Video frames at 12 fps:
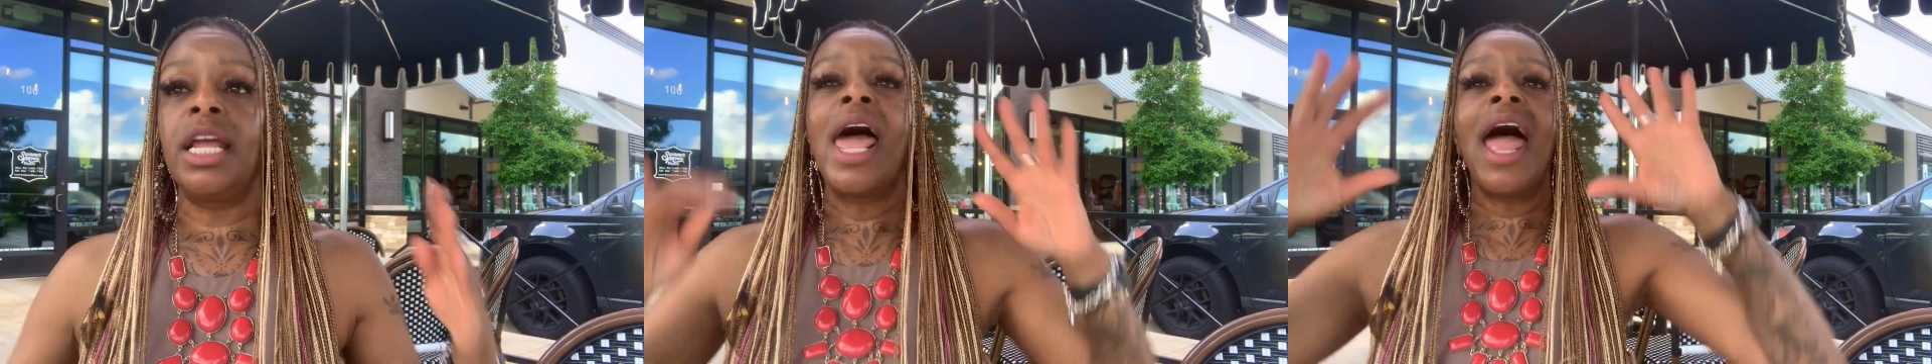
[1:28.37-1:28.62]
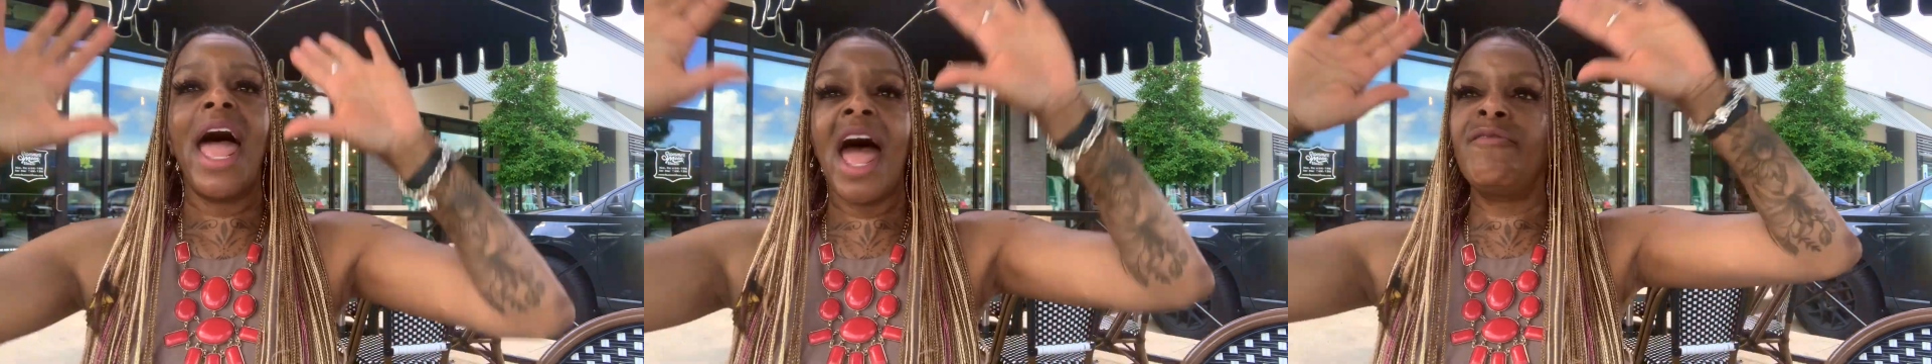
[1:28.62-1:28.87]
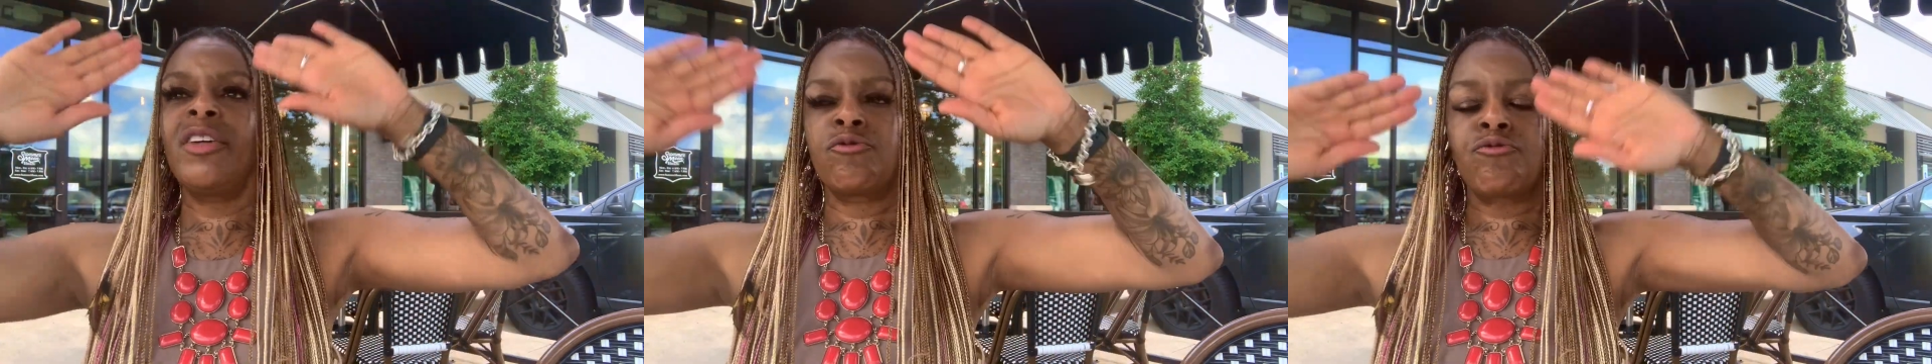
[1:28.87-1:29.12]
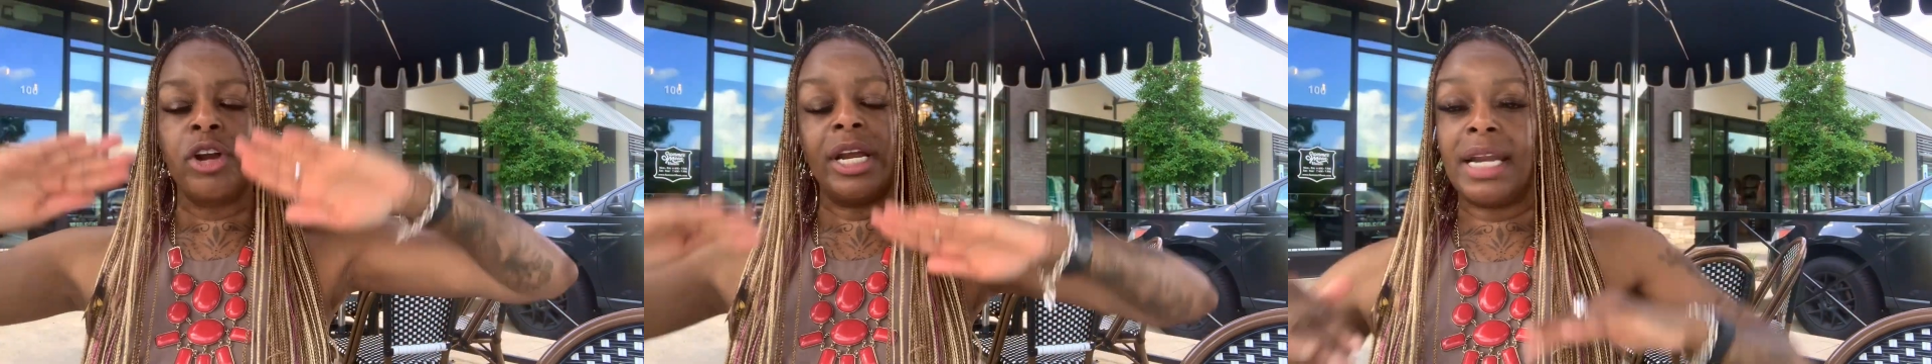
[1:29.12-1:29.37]
Have it
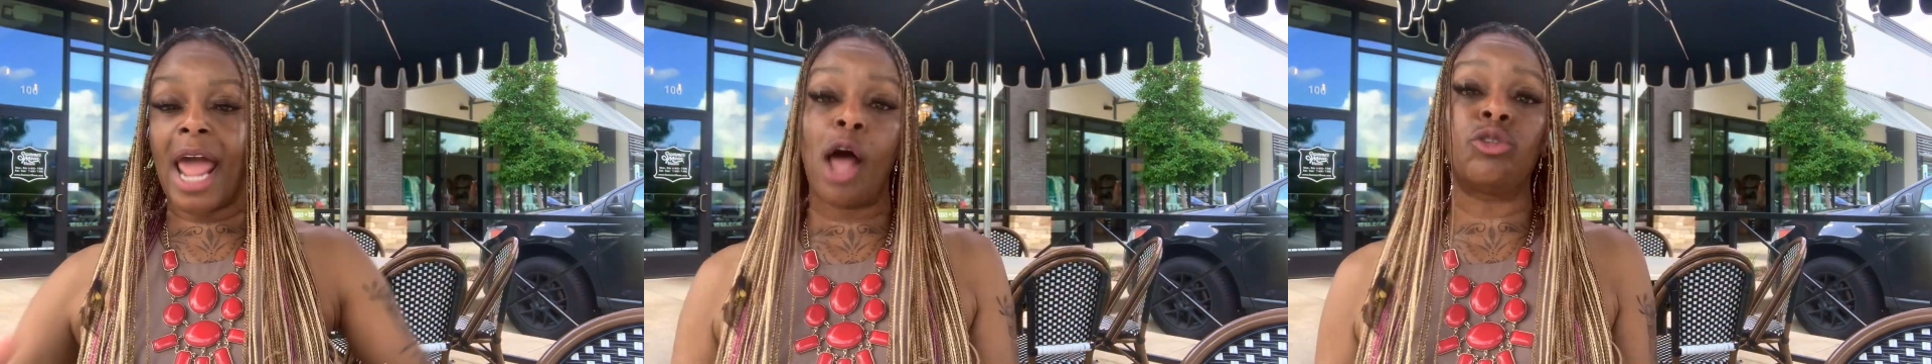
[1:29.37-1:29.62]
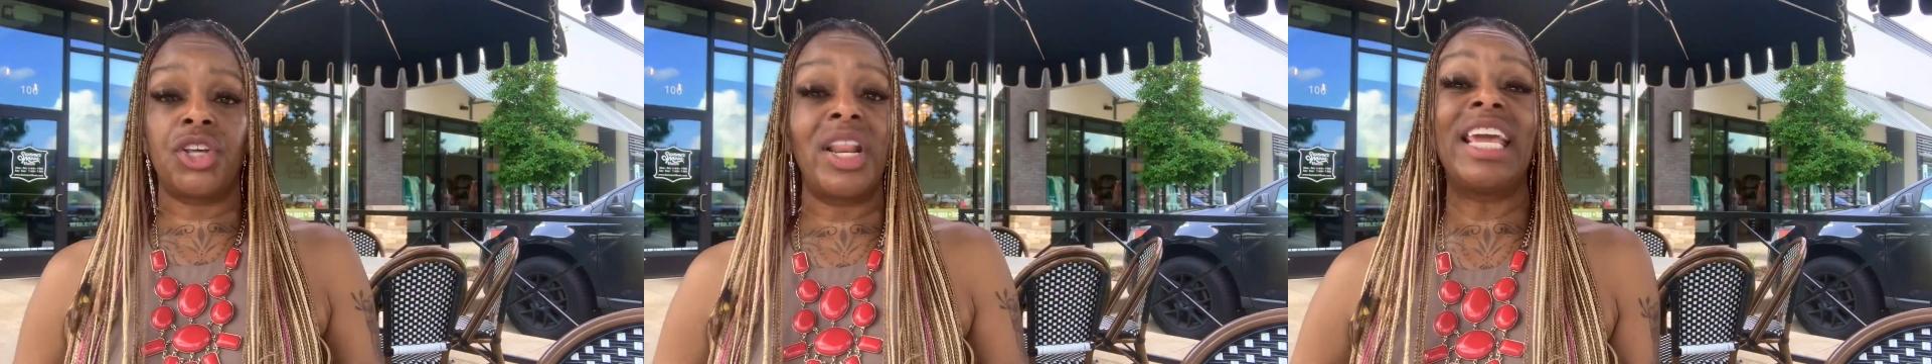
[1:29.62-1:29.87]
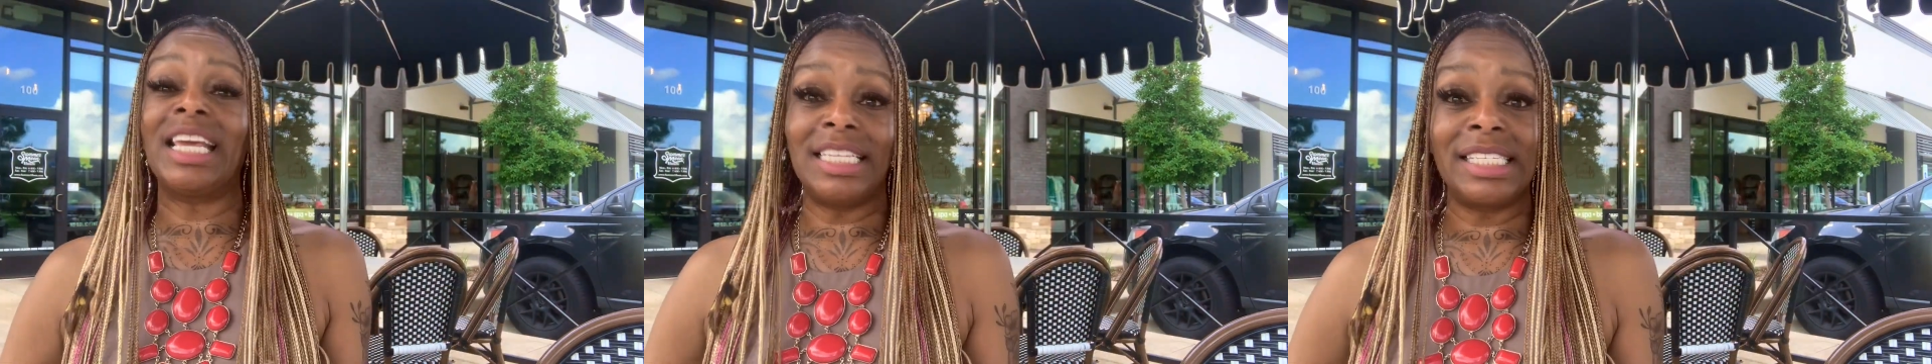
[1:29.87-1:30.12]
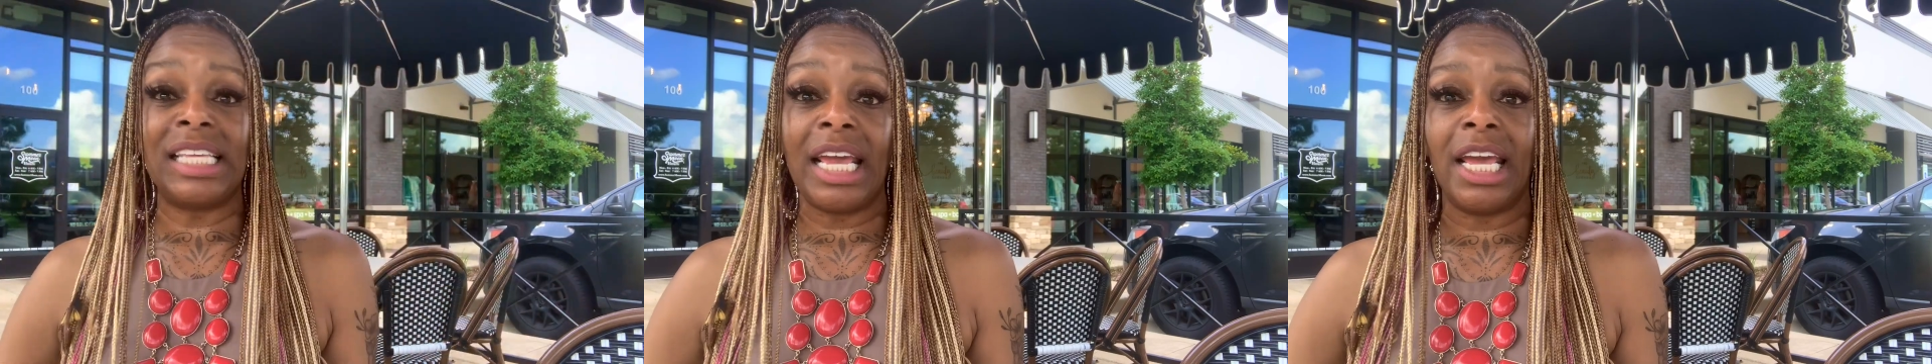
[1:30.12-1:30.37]
written out so they can
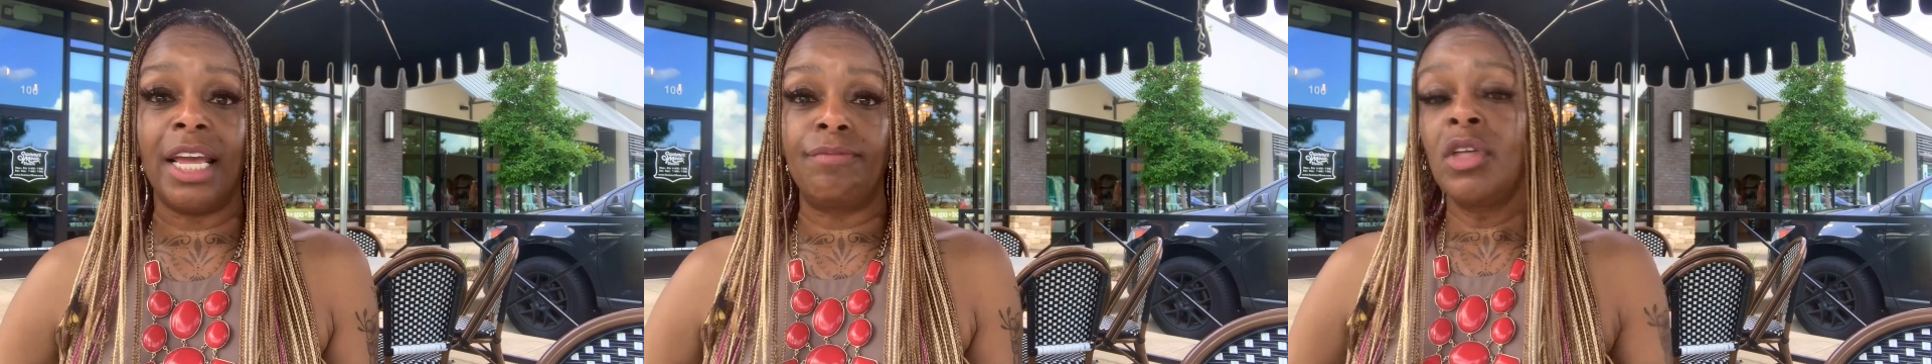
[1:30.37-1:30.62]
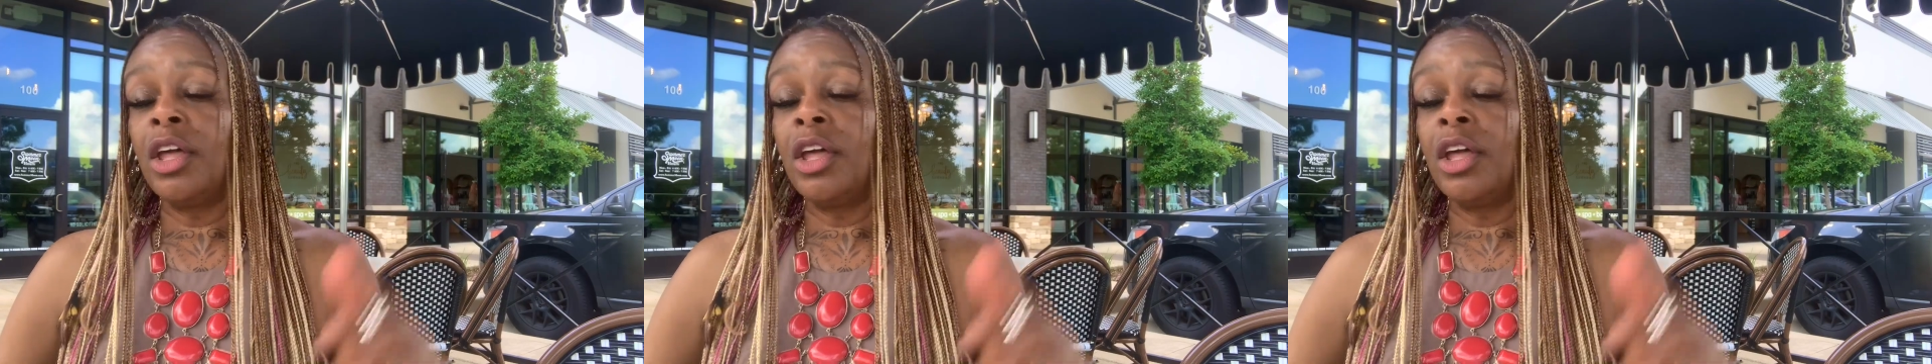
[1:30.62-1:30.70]
see it.